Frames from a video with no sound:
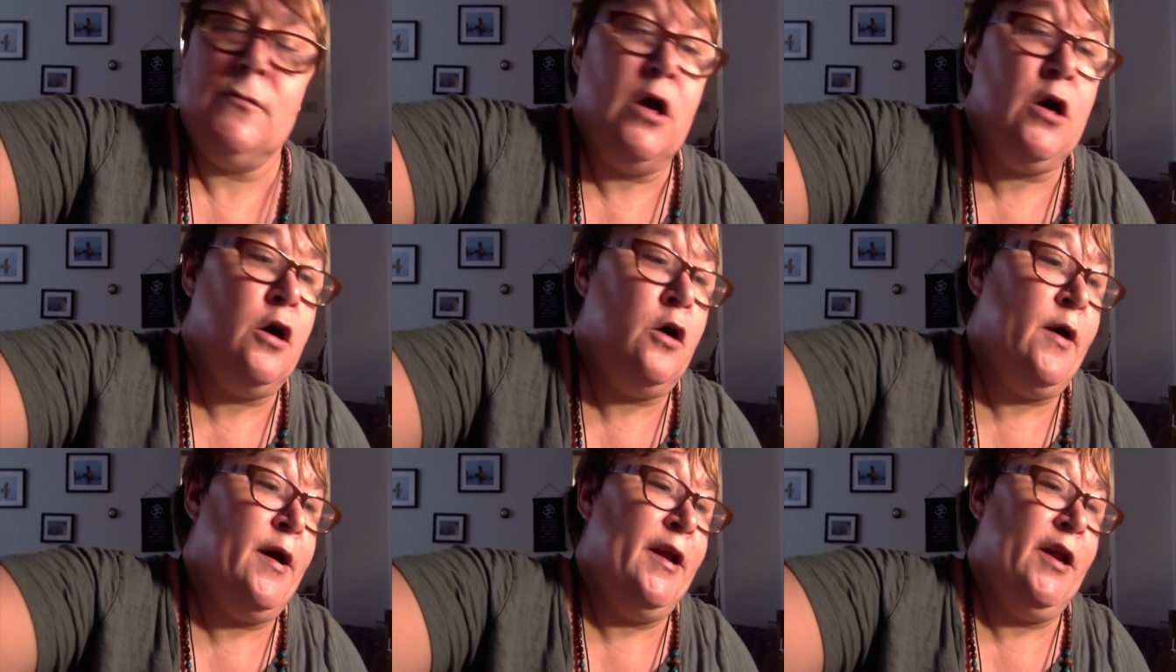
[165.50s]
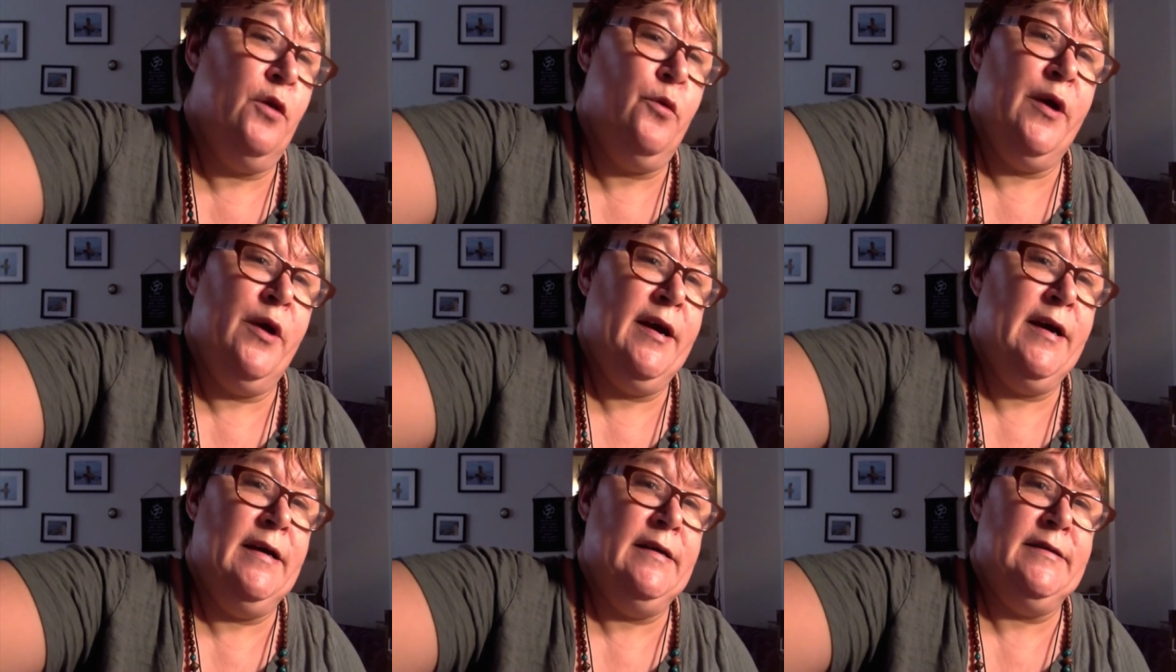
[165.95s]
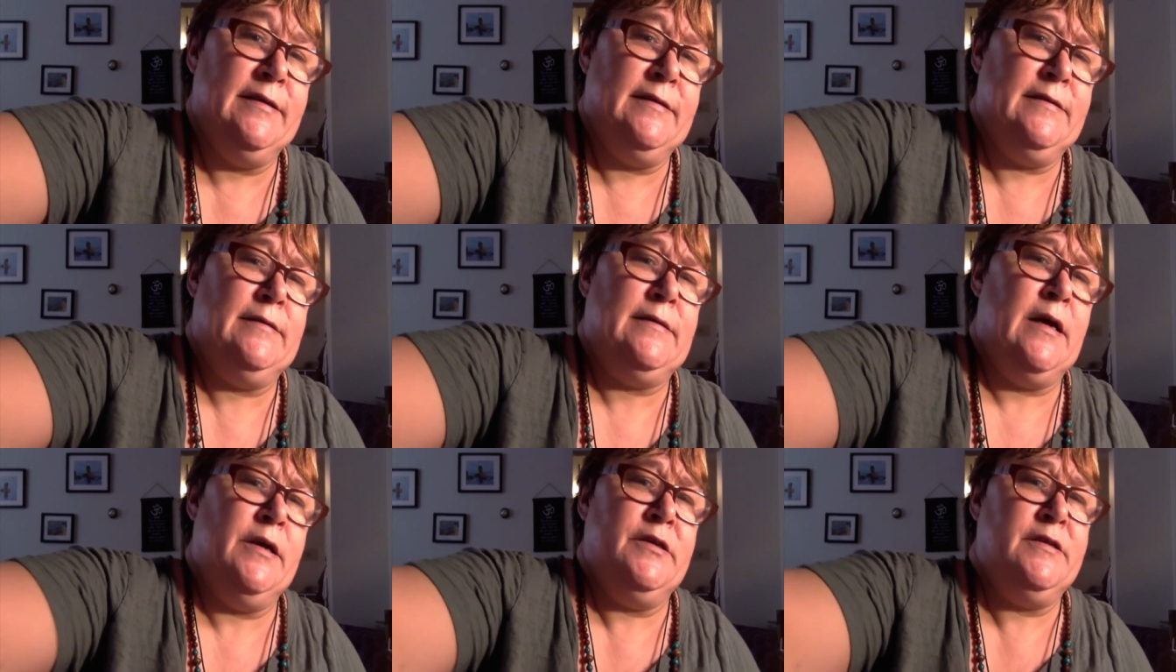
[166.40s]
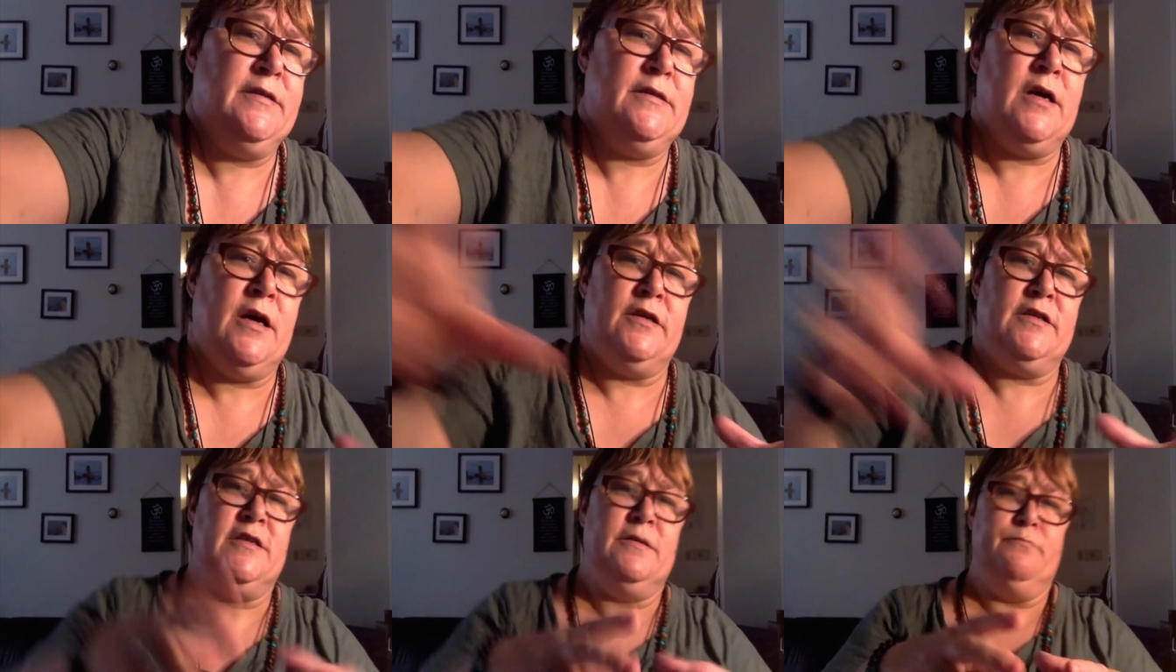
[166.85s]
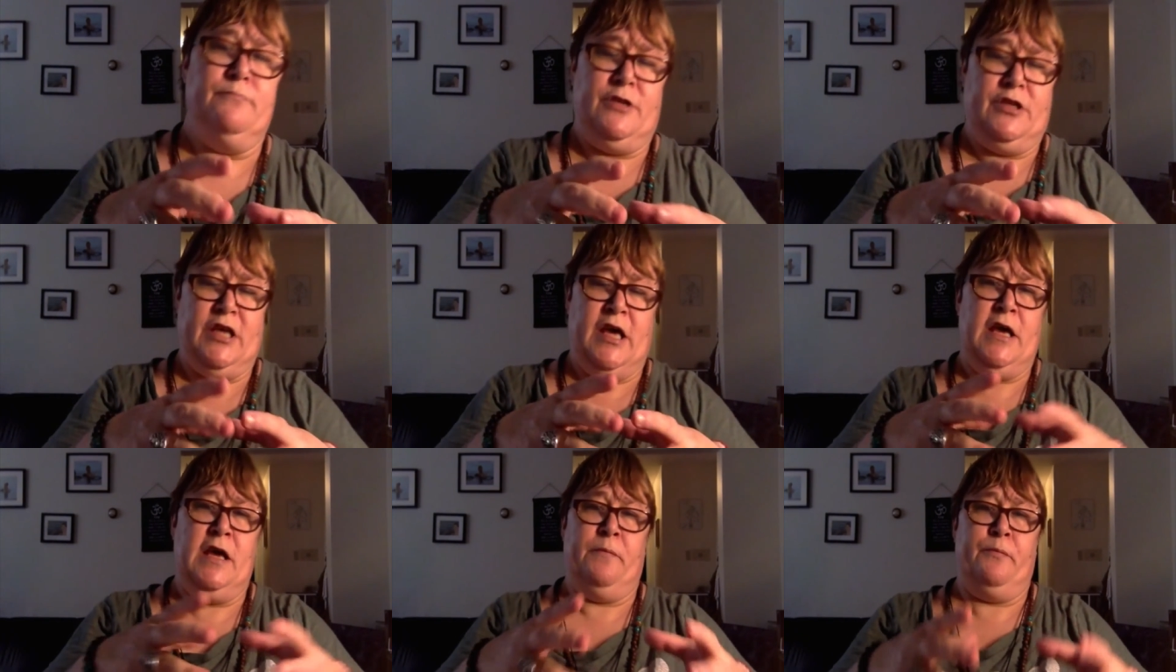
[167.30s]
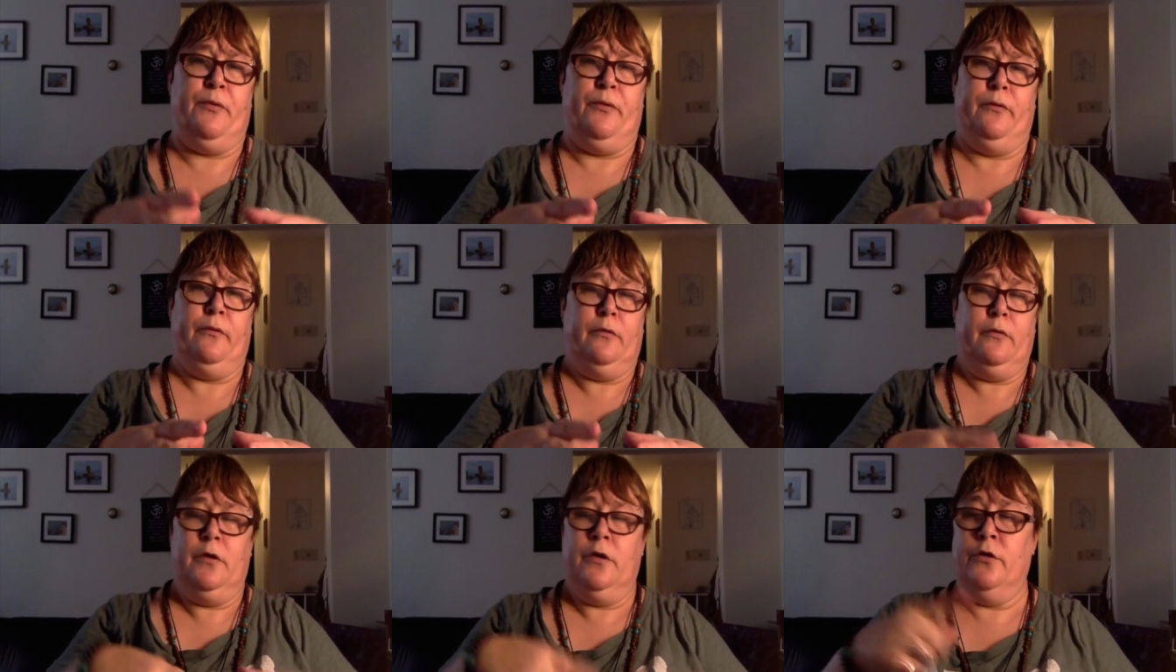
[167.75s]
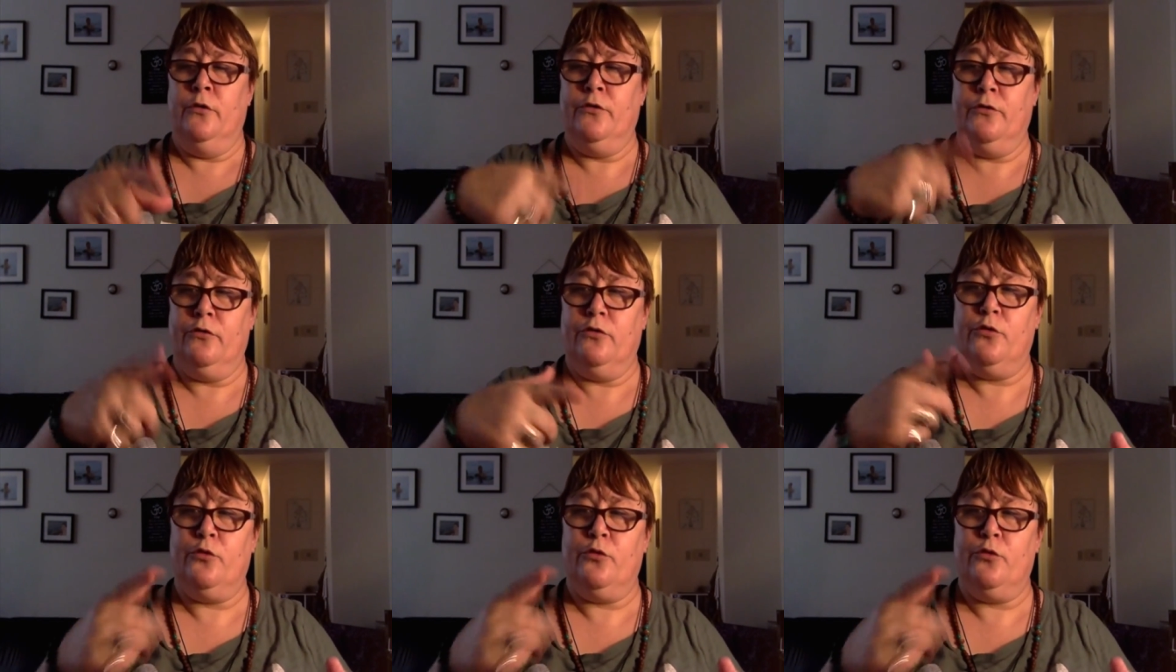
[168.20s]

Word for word: Oh, anyways, I just got some tape, you know,